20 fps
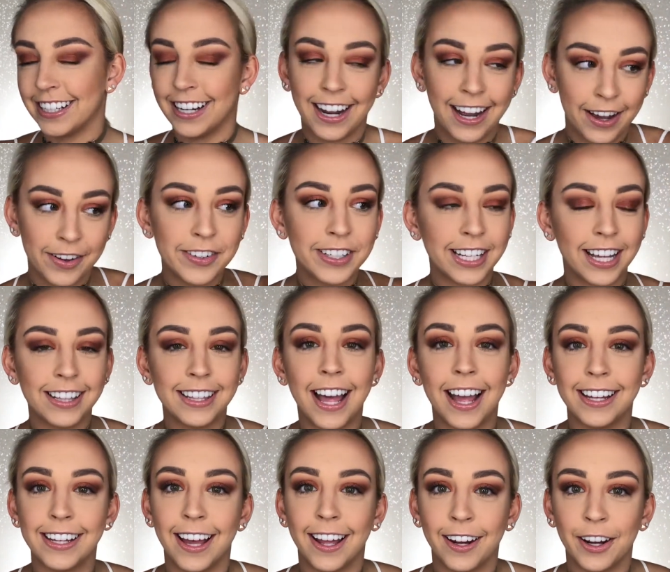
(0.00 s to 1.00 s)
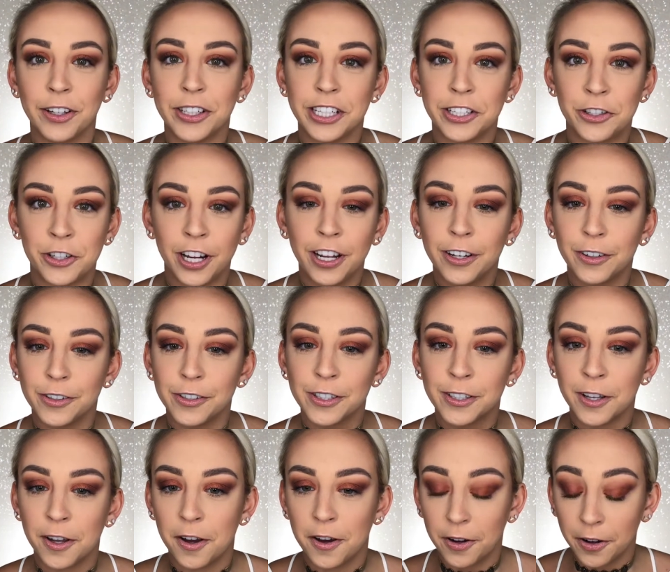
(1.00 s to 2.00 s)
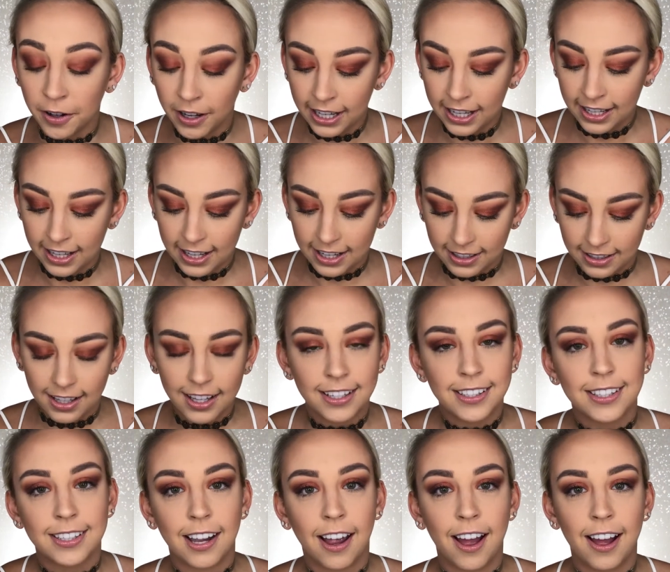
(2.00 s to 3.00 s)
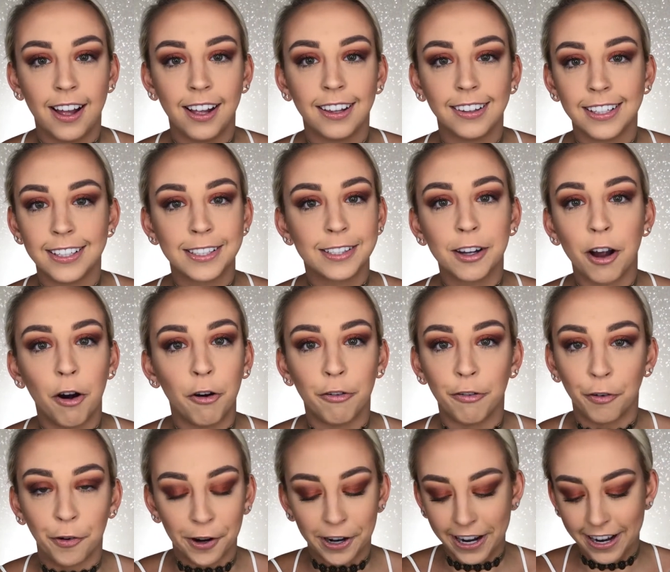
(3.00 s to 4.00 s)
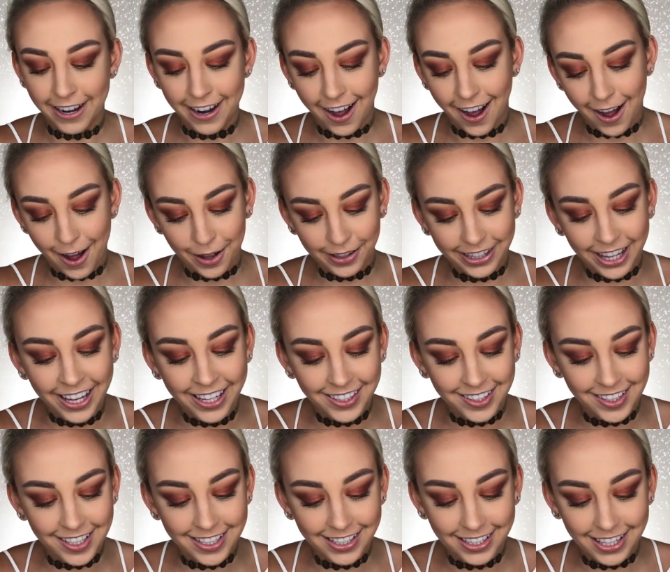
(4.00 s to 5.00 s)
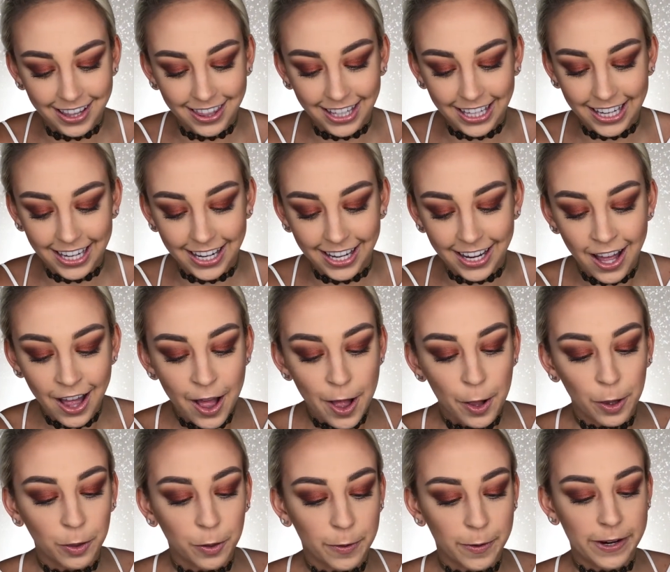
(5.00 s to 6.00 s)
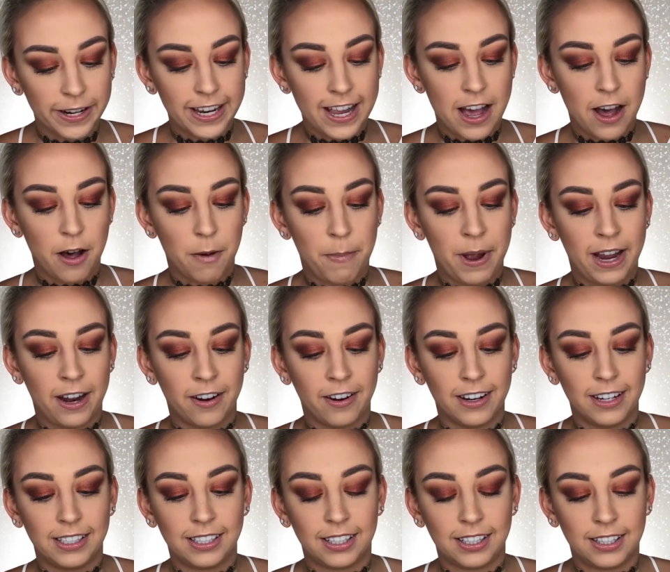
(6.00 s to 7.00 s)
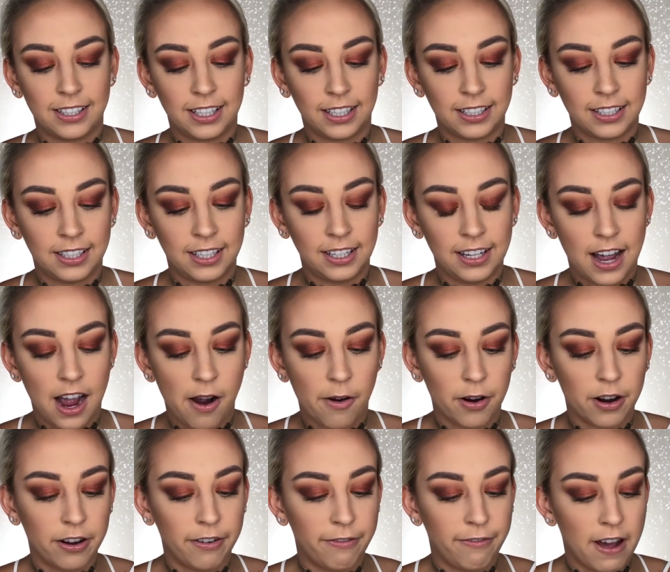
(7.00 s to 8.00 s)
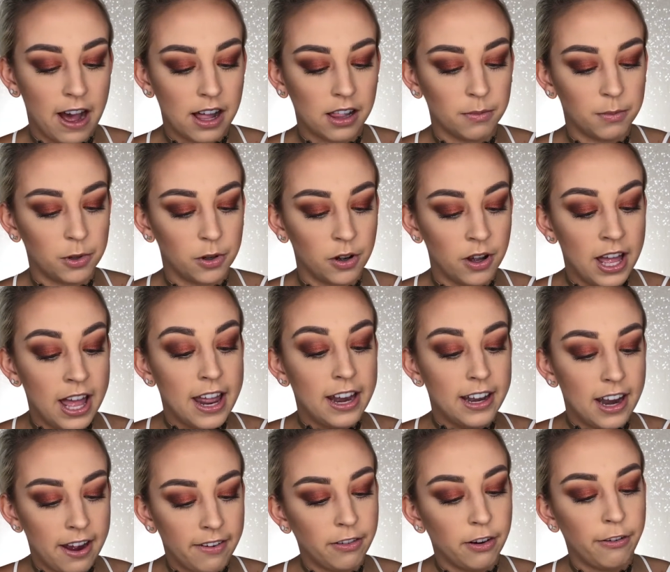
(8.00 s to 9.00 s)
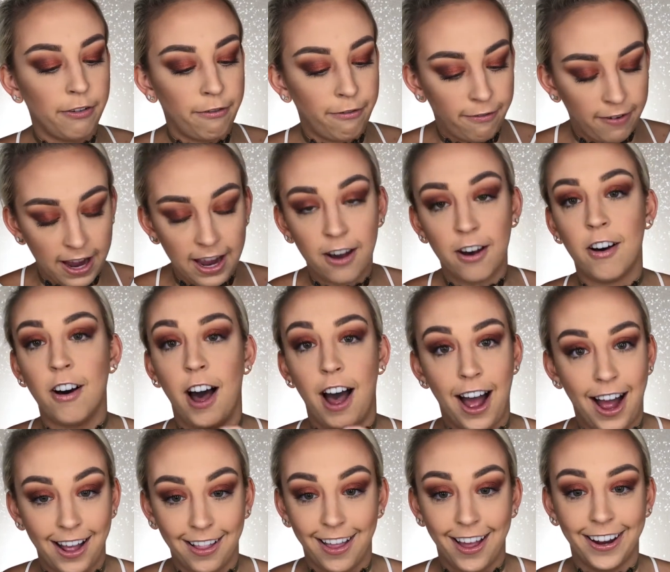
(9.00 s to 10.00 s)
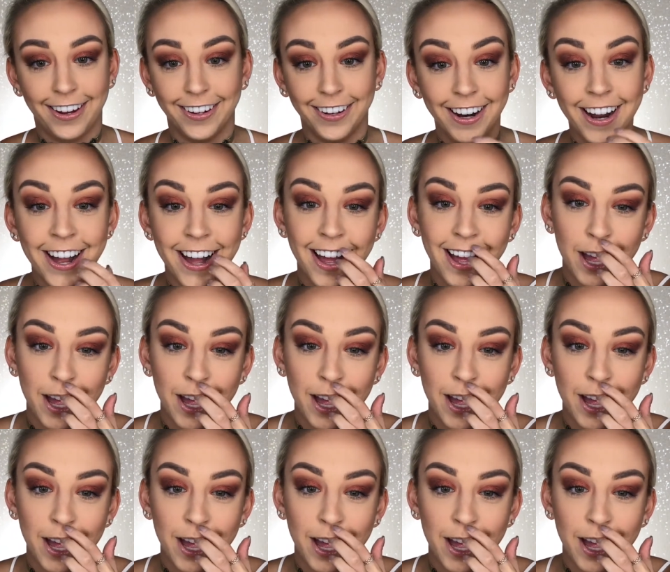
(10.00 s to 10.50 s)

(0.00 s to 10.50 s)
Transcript: And I haven't done that yet on this channel, so let's go for it. This is the L'Oreal Paris 16-Hour Infallible Never Fail Eyeliner.